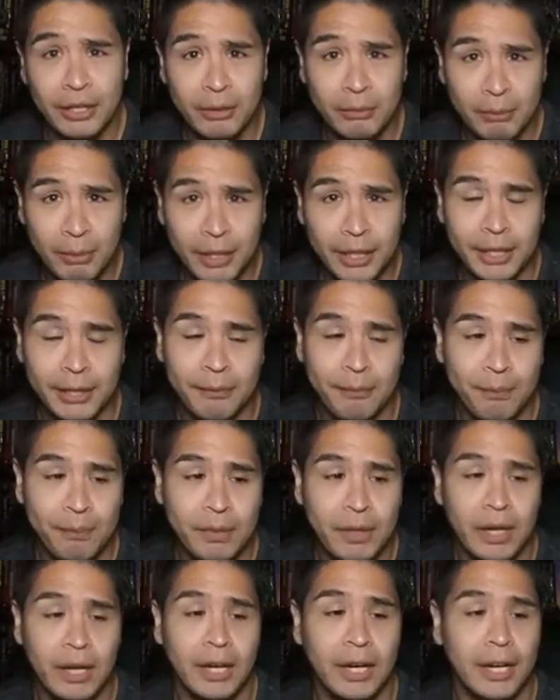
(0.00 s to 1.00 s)
good money,
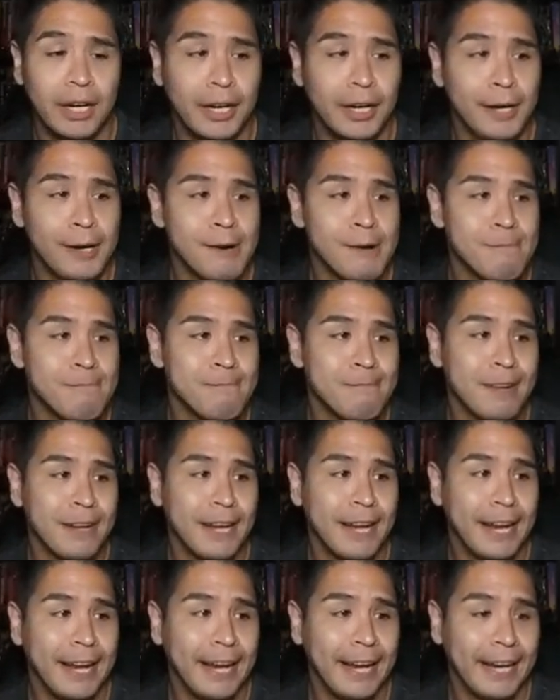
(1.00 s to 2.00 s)

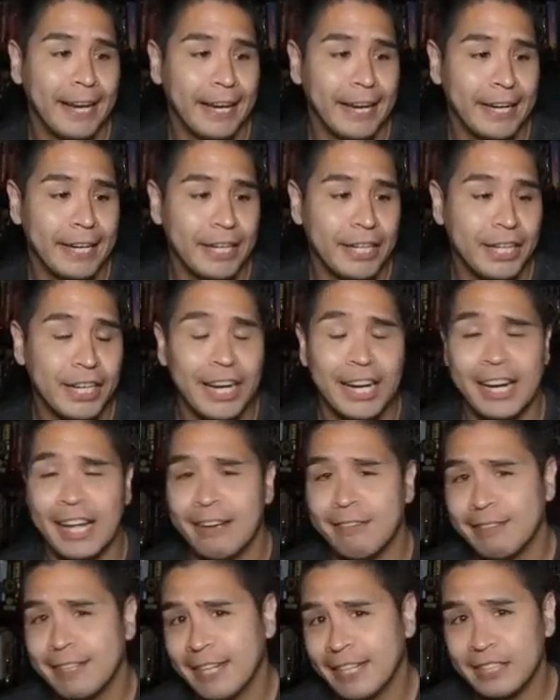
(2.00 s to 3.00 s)
and you gotta
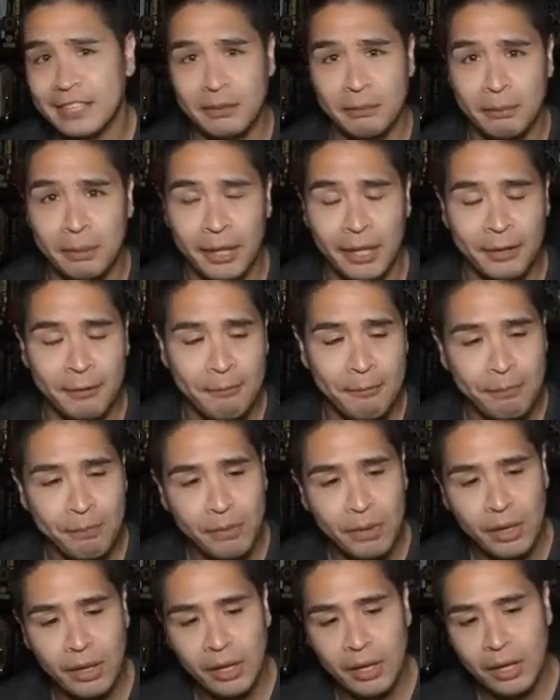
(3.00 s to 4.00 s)
have an exit plan.
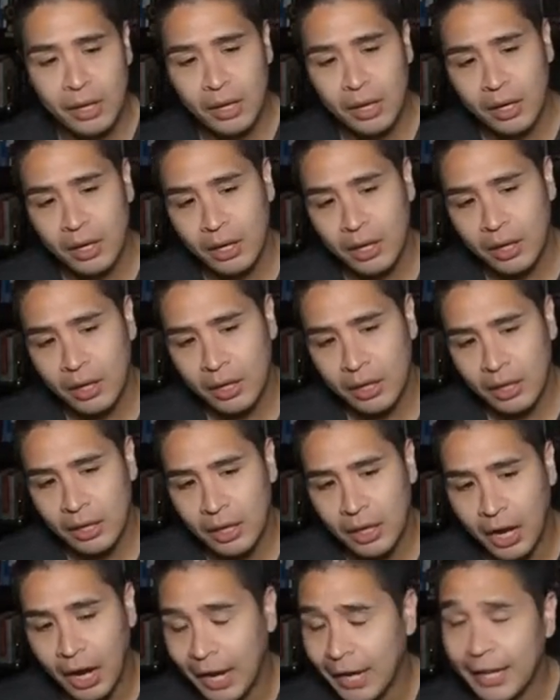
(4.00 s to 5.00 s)

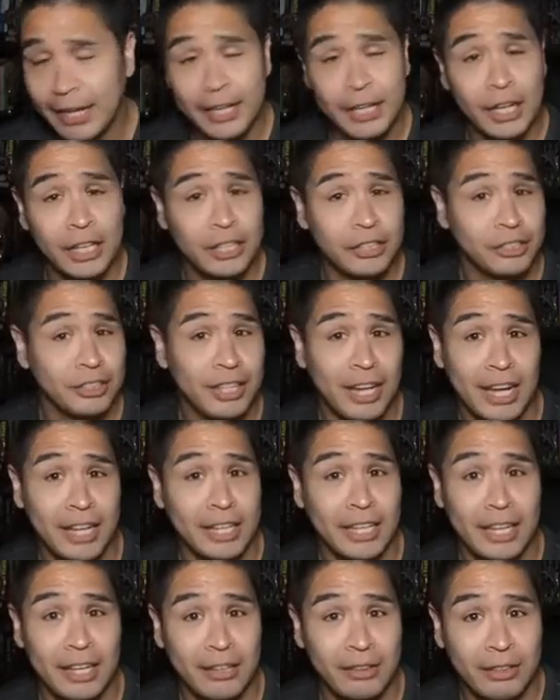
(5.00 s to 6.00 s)
I didn't
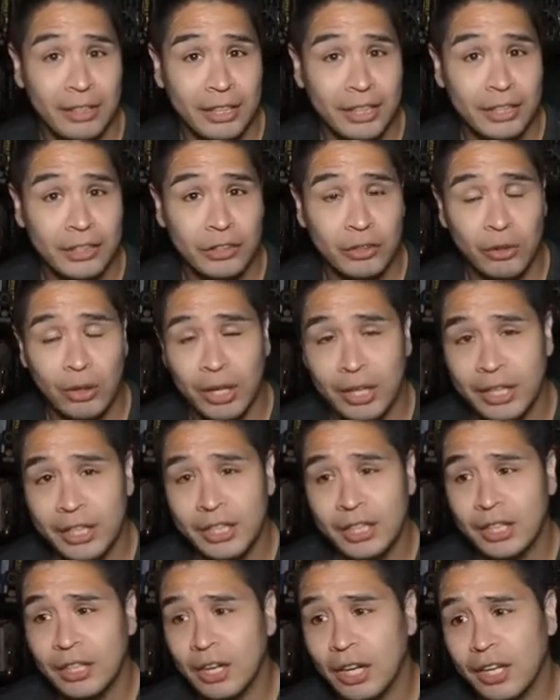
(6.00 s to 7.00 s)
understand that, right? So I
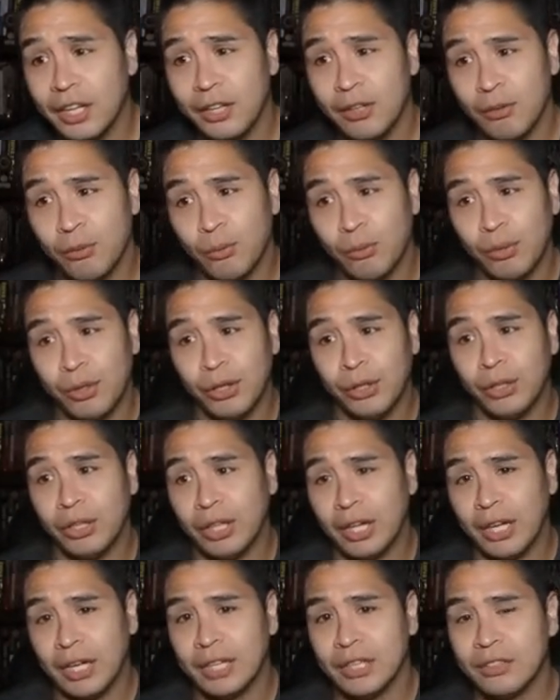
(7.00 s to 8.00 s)
didn't
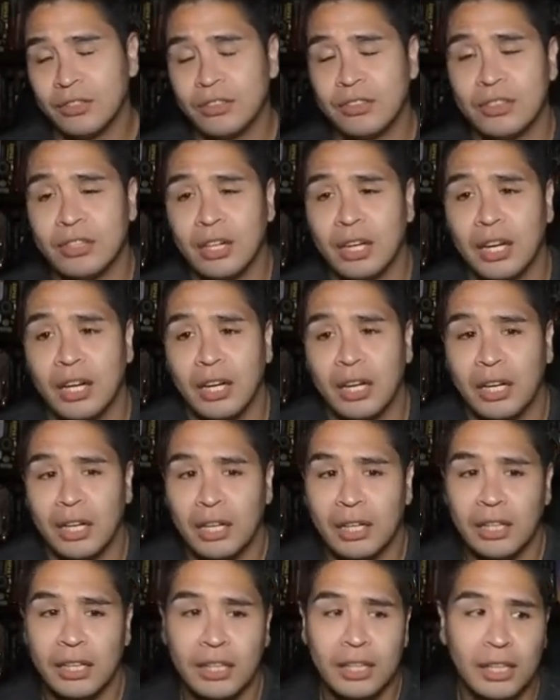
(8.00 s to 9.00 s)
realize
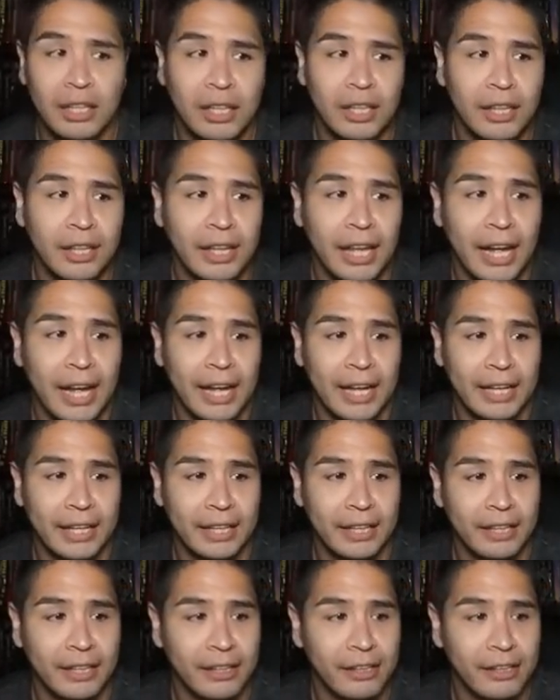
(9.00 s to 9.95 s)
that